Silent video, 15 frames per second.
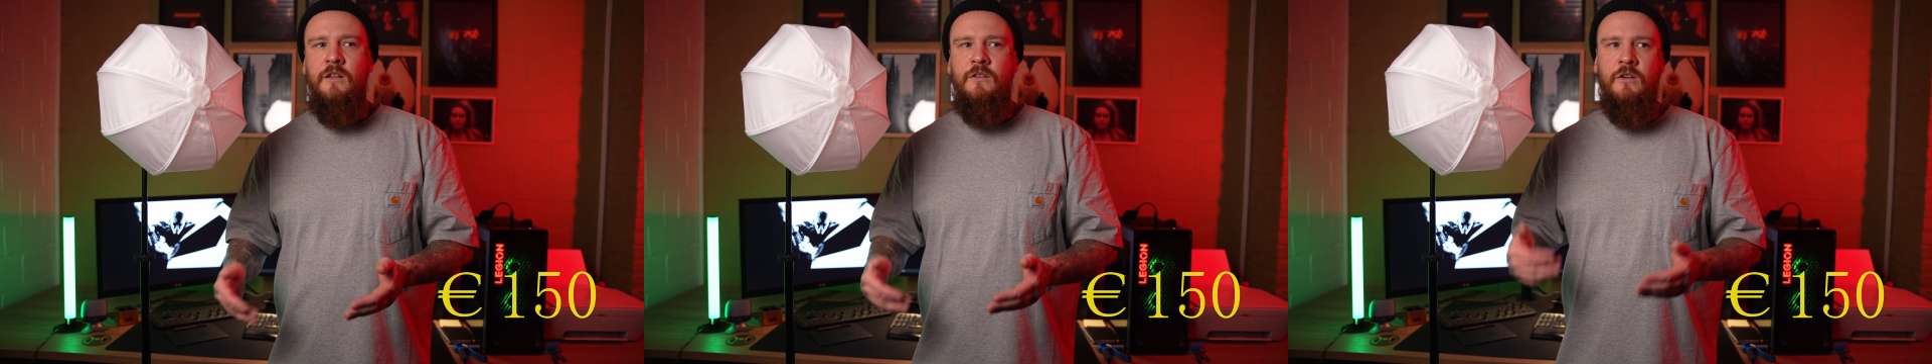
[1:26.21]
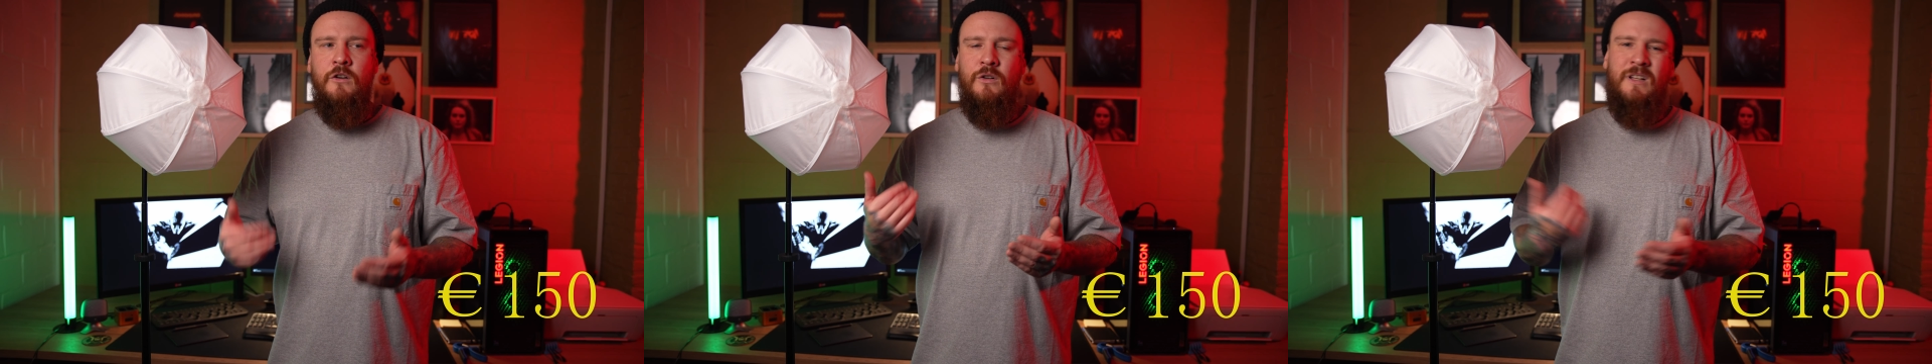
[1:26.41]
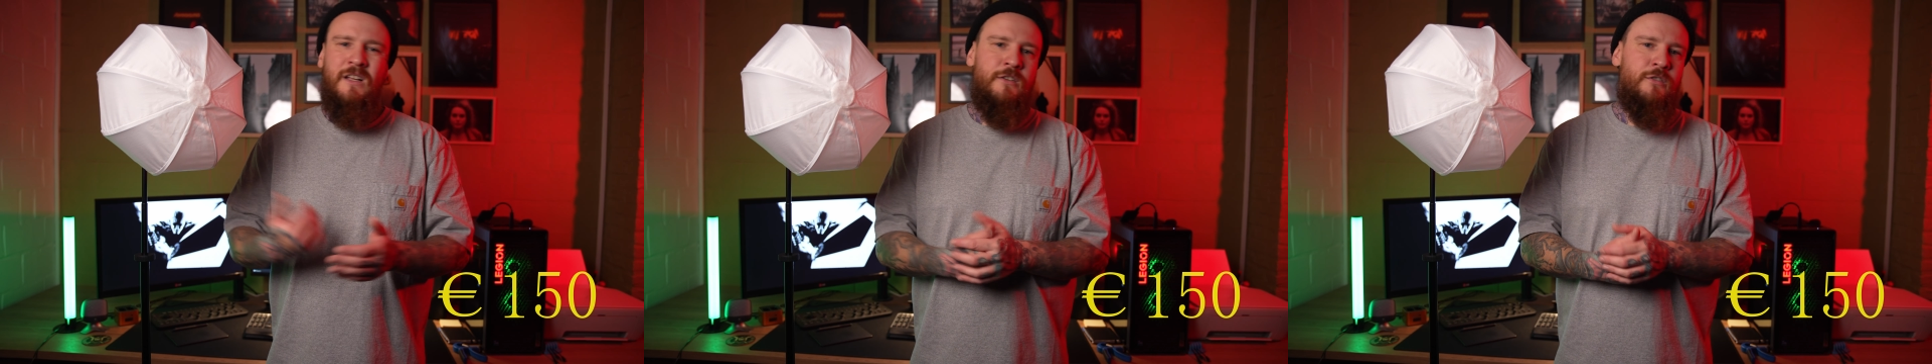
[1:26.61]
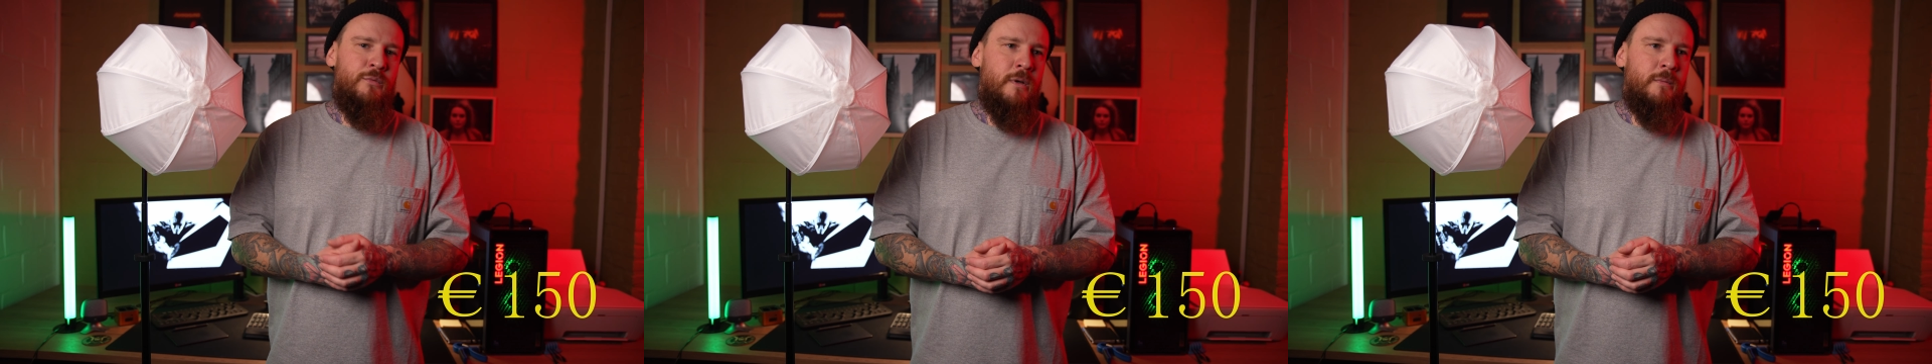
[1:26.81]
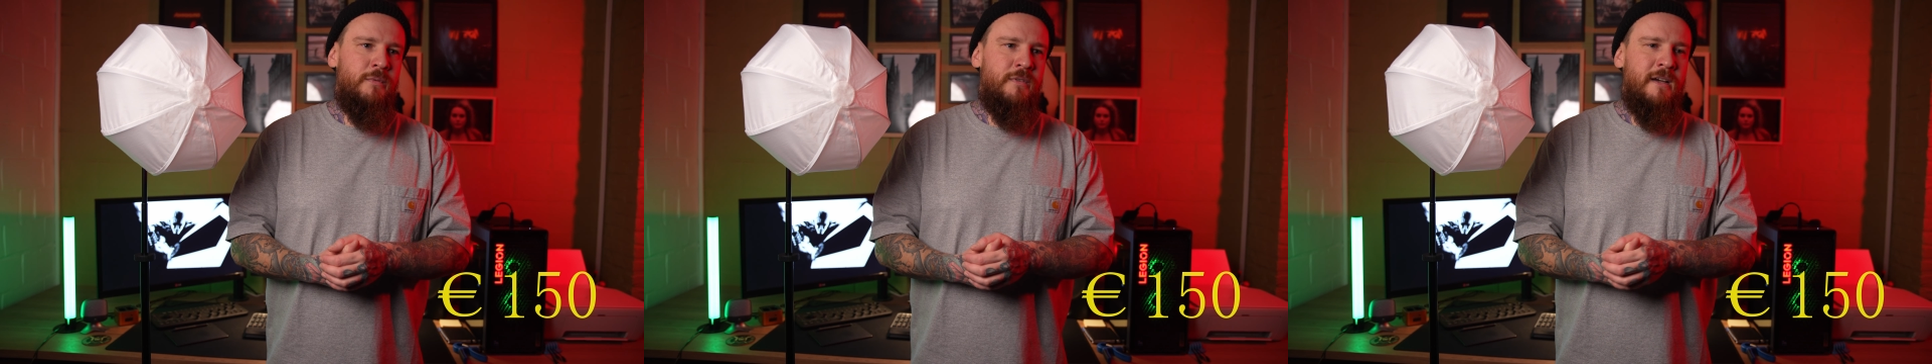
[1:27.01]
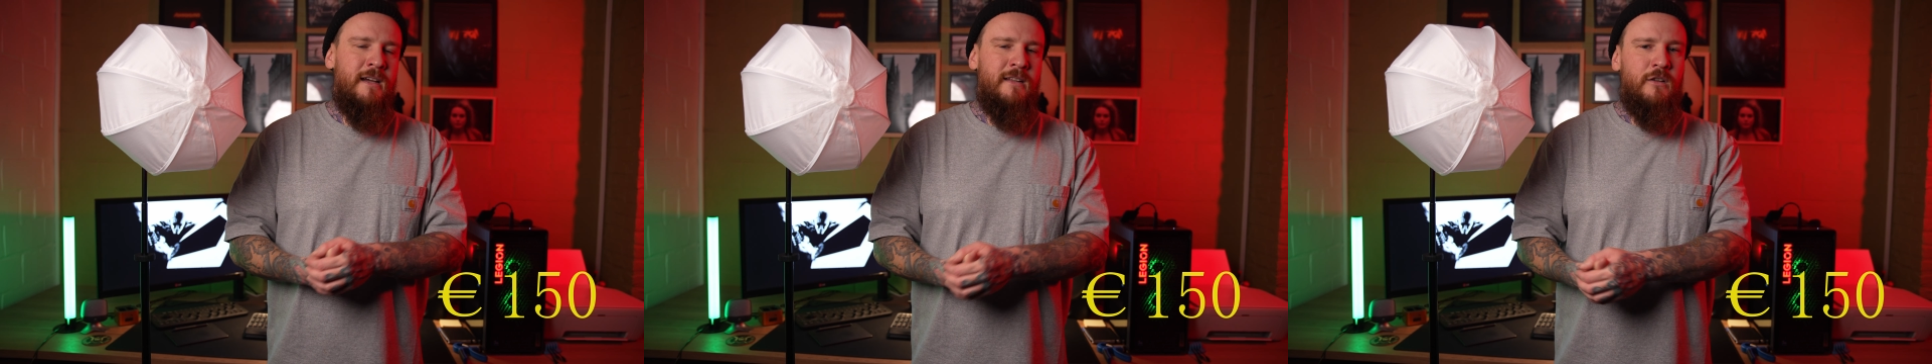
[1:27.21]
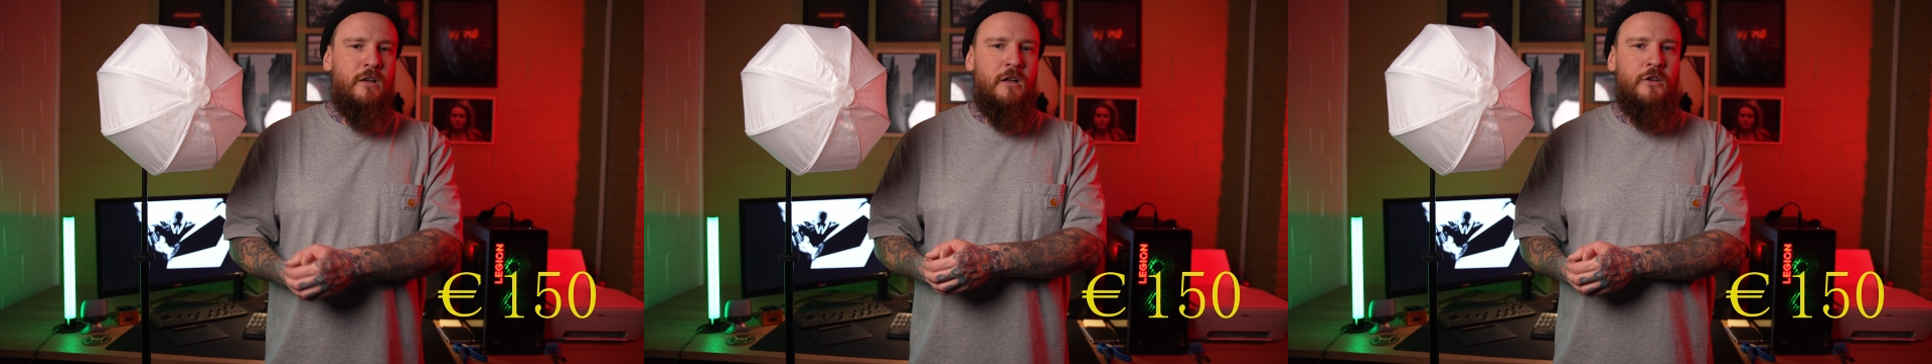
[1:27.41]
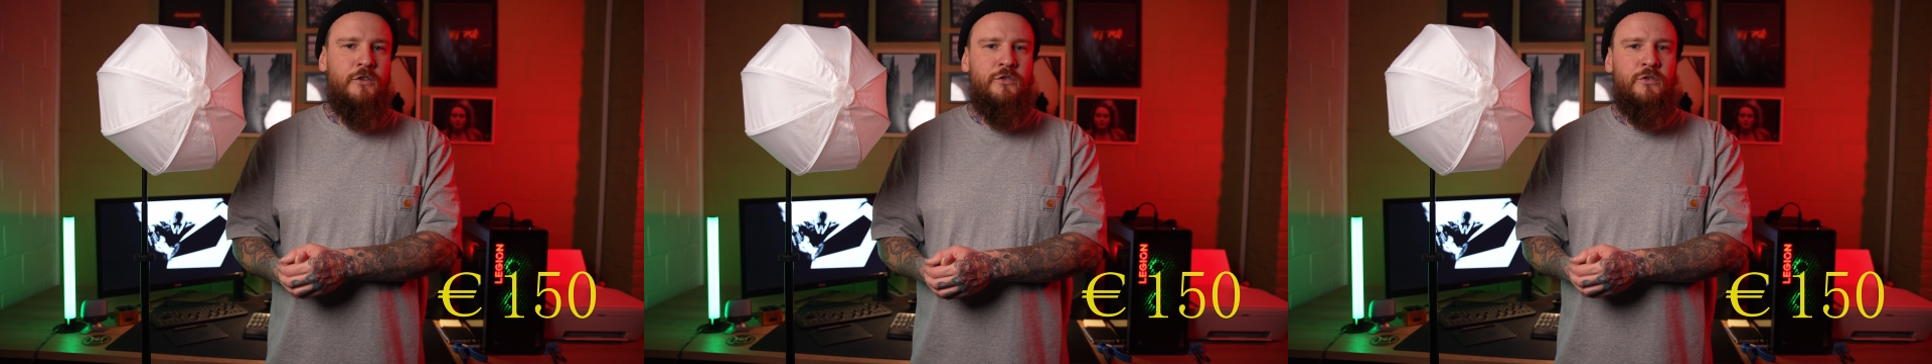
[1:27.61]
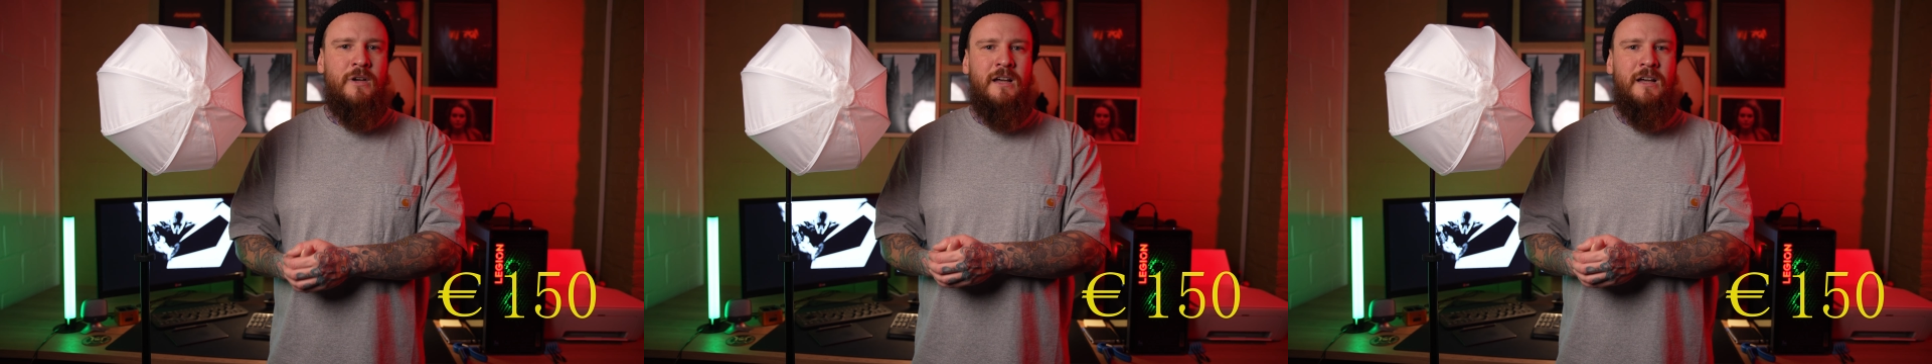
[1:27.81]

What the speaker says: The Ulanzi website also